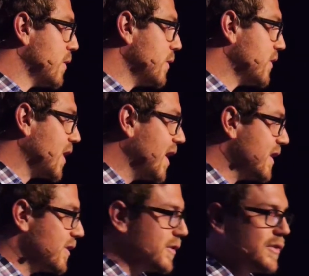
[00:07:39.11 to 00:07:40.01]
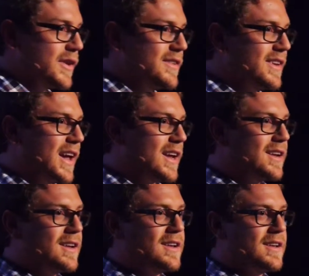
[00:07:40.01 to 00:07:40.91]
who you saw introduce us today.
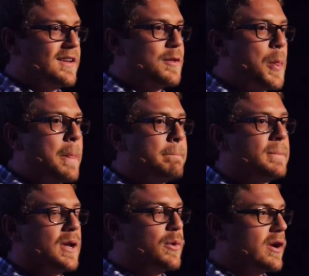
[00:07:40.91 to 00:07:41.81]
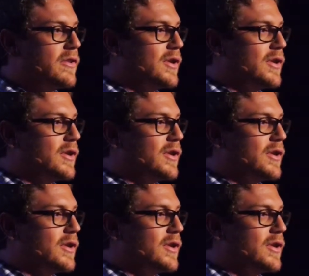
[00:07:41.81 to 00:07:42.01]
And we are